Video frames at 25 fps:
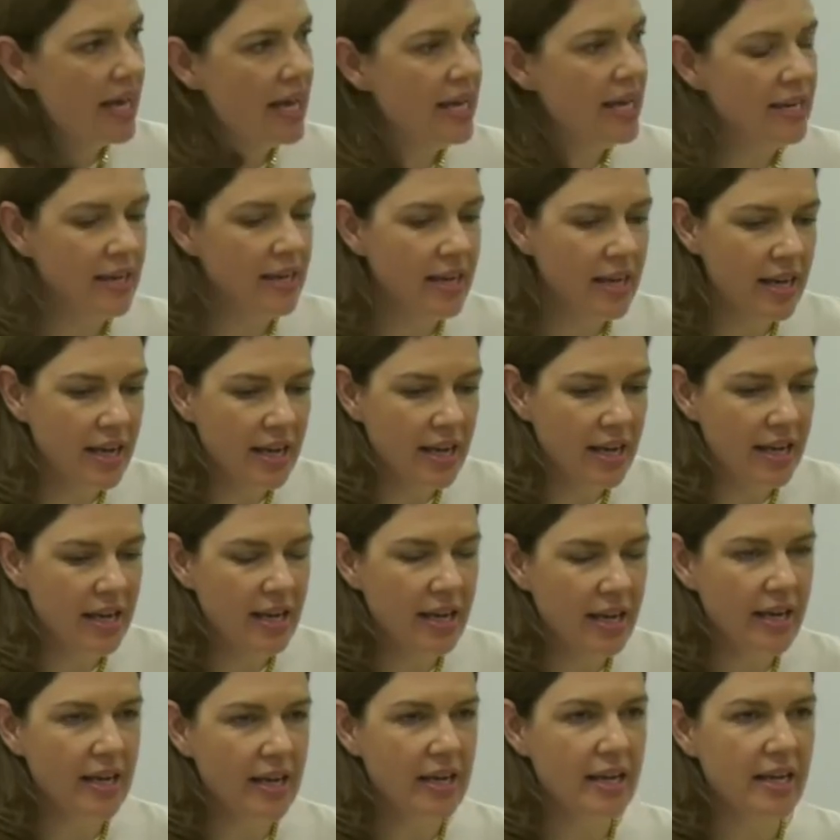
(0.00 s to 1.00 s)
it
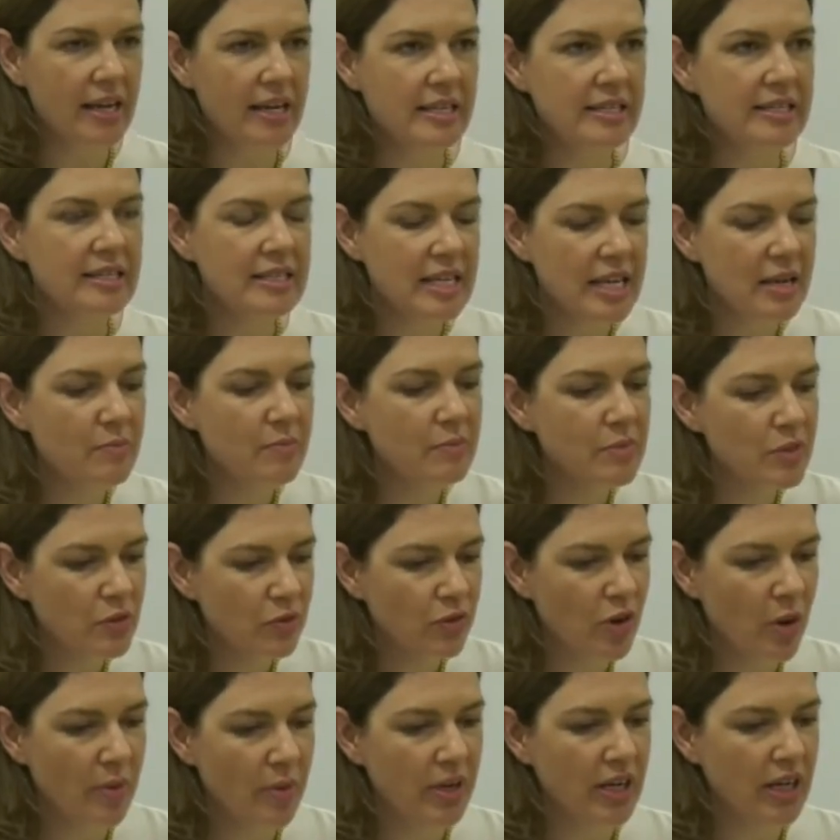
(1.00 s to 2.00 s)
stems
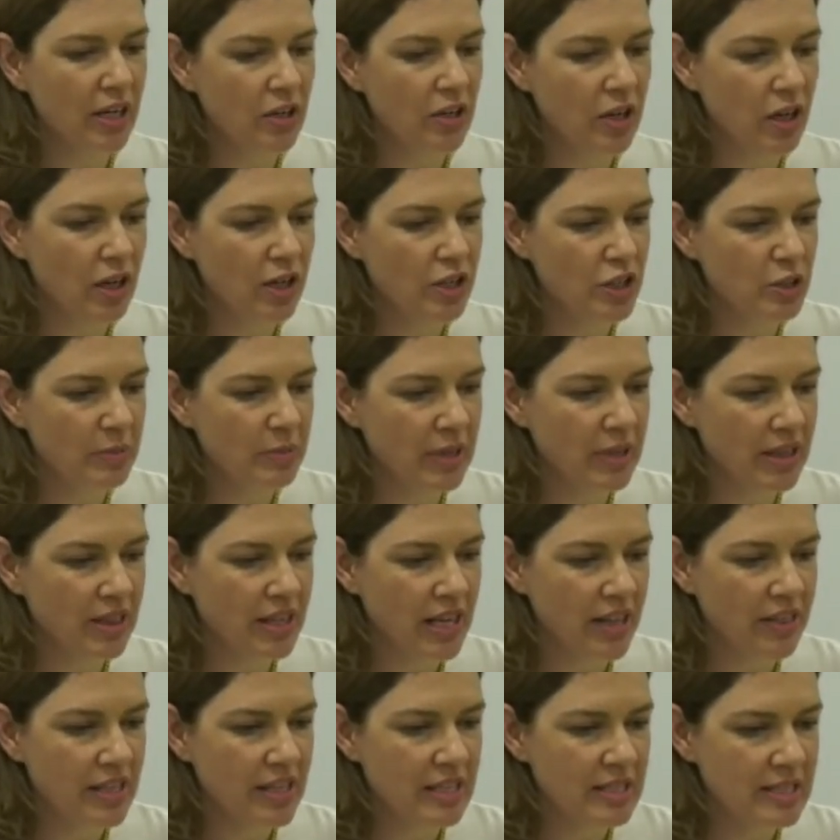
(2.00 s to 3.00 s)
from an acknowledgement
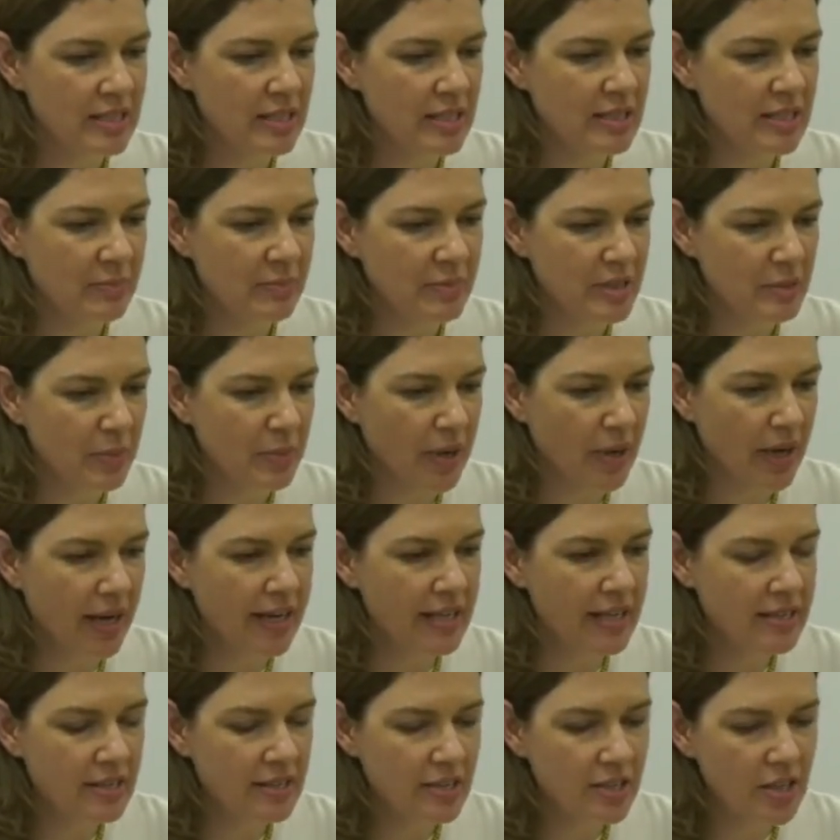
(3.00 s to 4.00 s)
that the system is
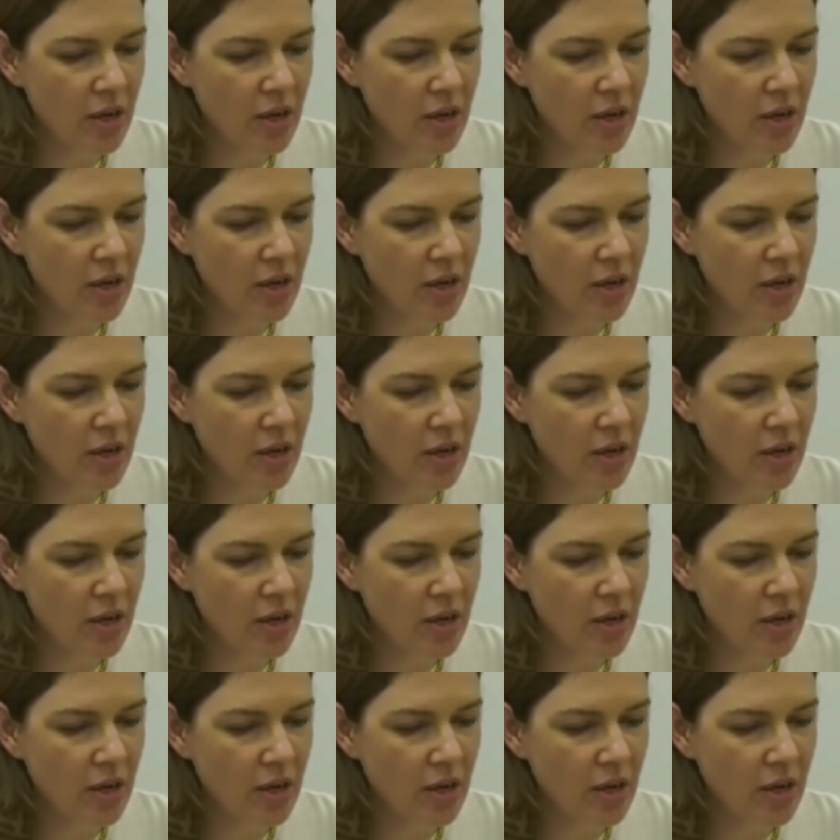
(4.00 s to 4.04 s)
biased.